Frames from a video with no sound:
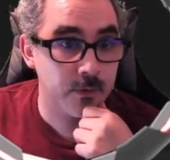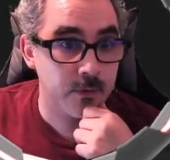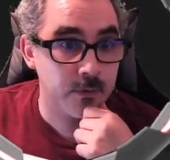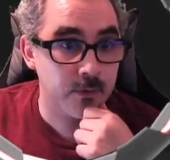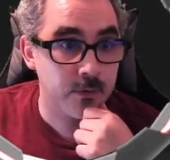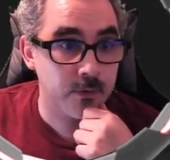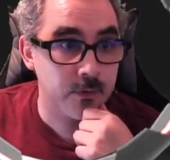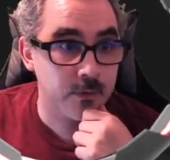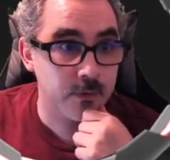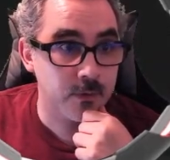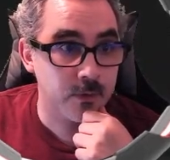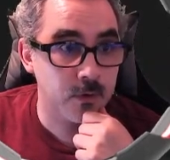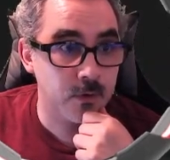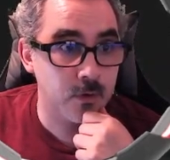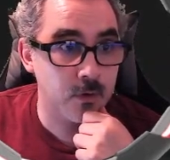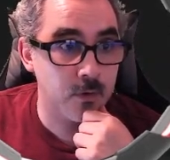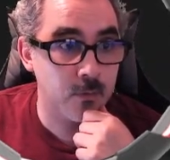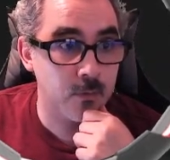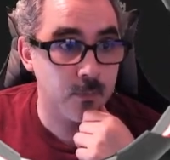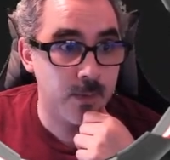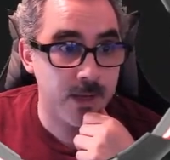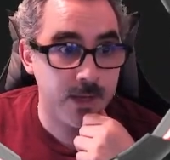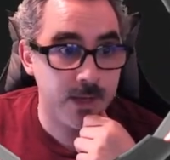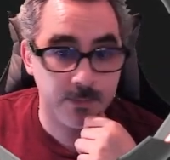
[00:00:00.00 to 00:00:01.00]
go
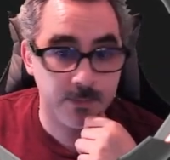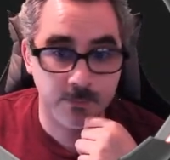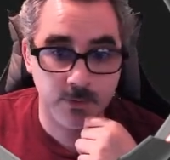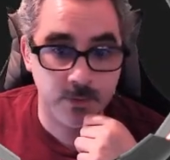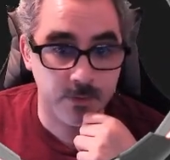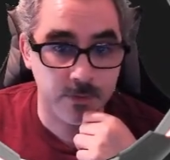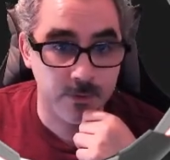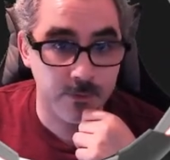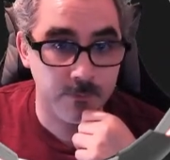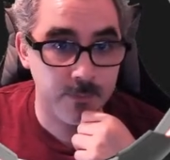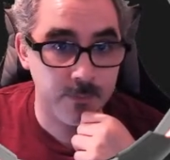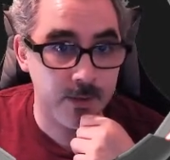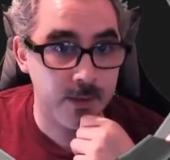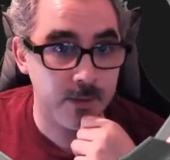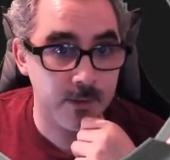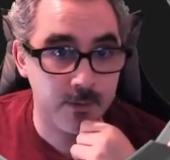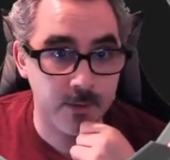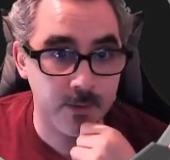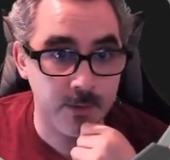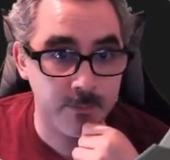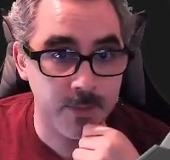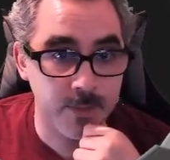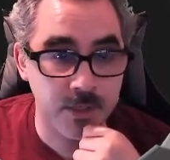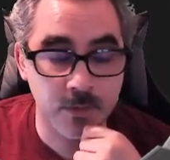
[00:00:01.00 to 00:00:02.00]
back, sorry,
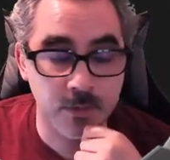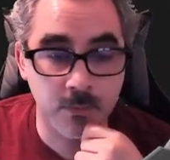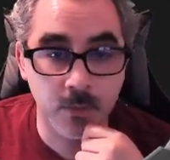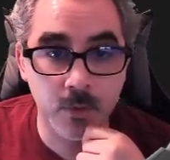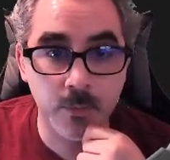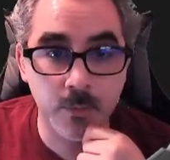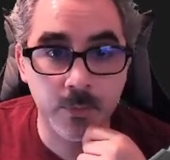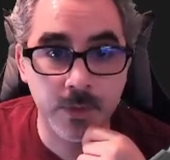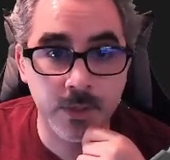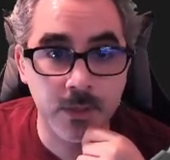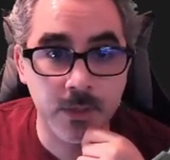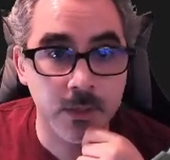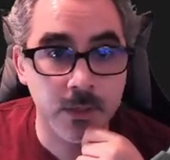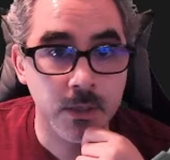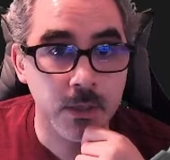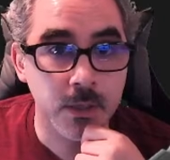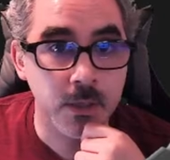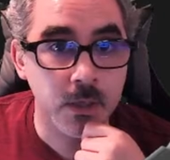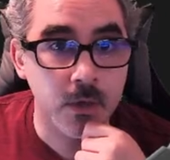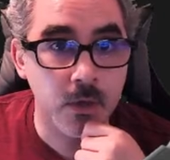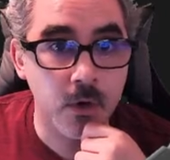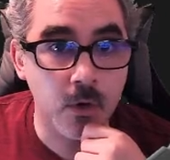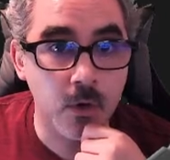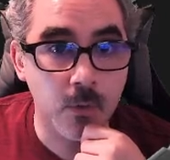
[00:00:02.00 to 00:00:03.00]
animation blueprint,
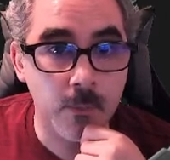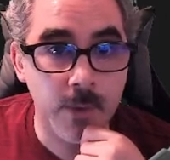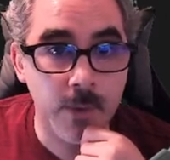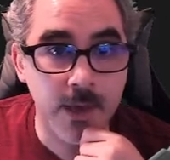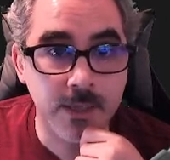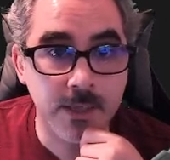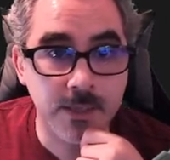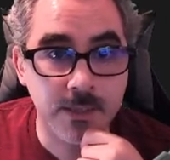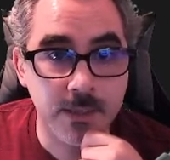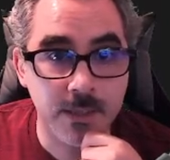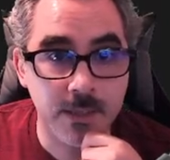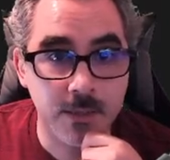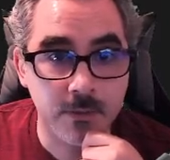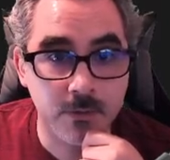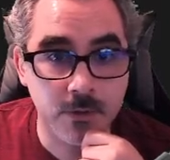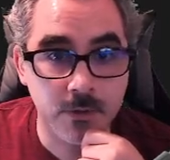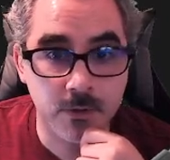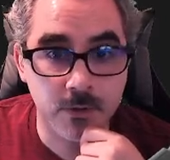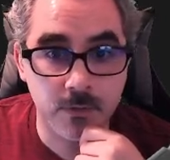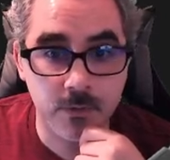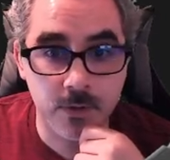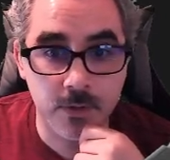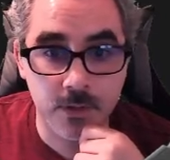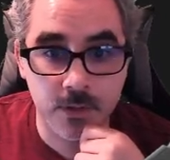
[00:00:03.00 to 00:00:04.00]
go back down to the
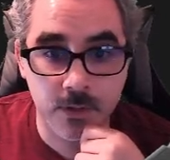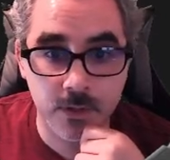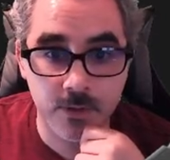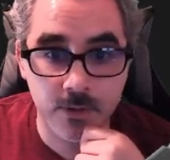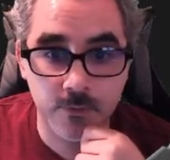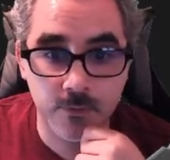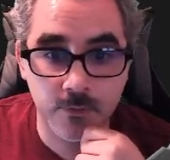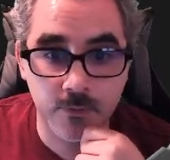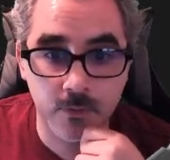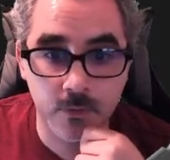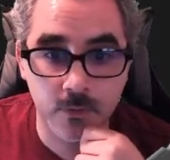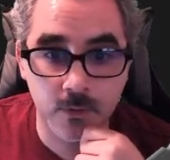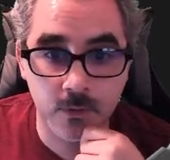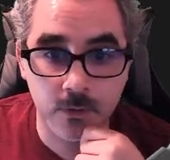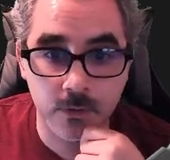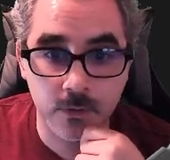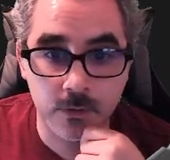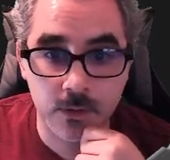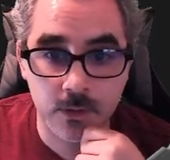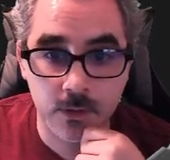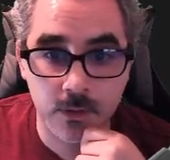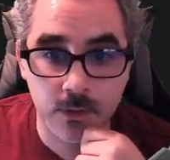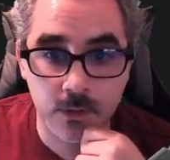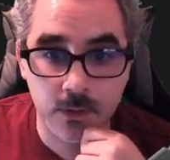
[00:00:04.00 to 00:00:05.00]
default
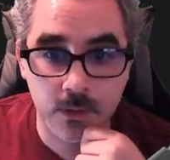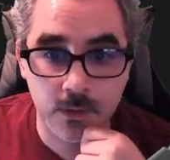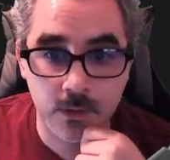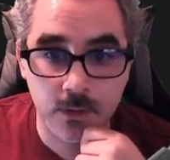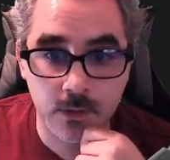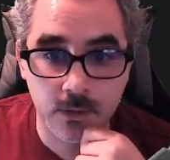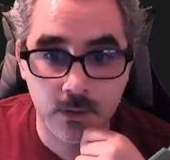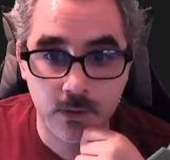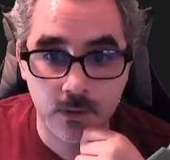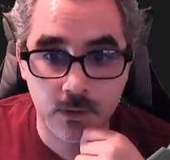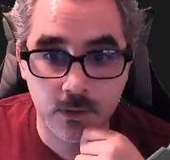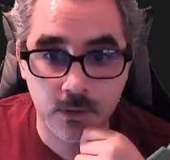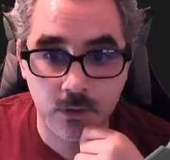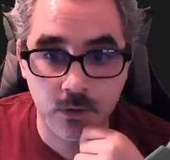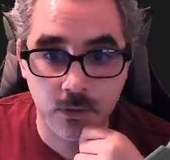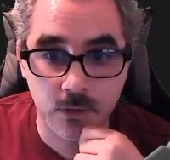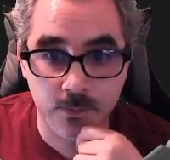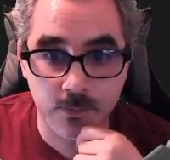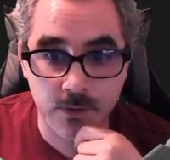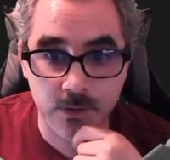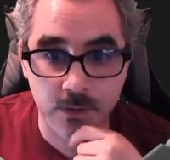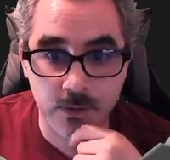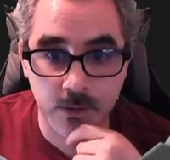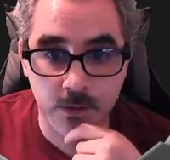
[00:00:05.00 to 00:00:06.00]
jump
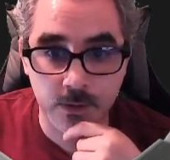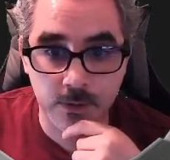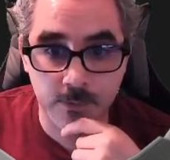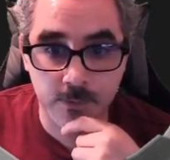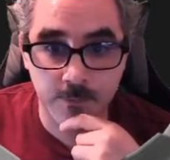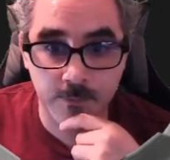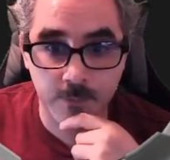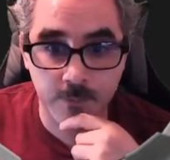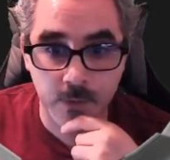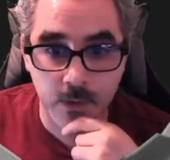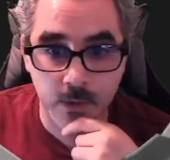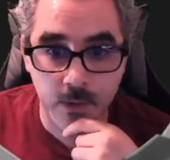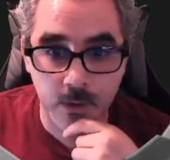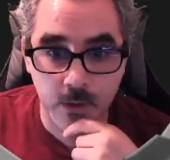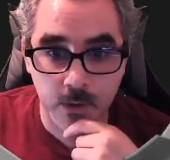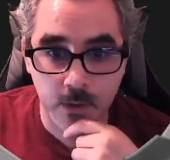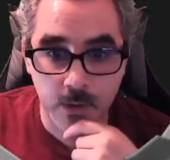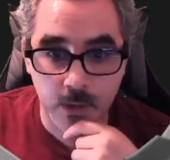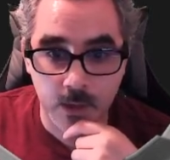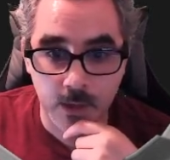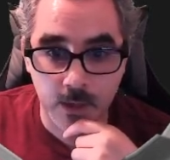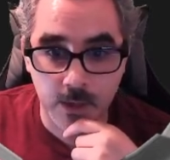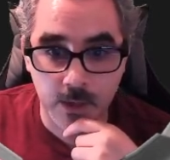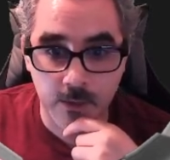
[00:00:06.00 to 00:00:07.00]
start.
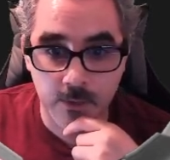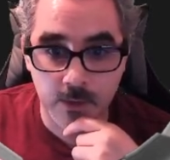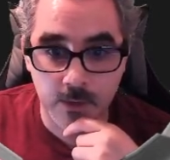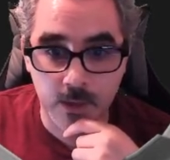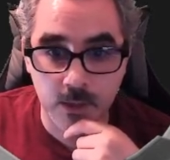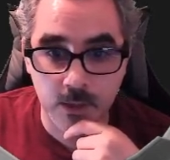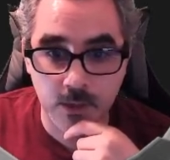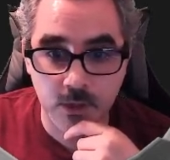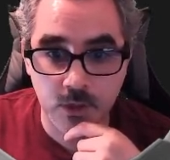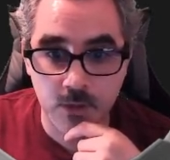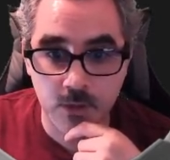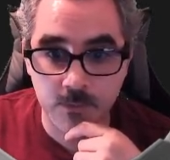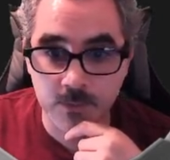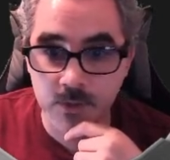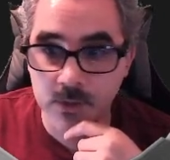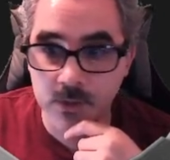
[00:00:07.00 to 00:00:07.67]
And then jump start,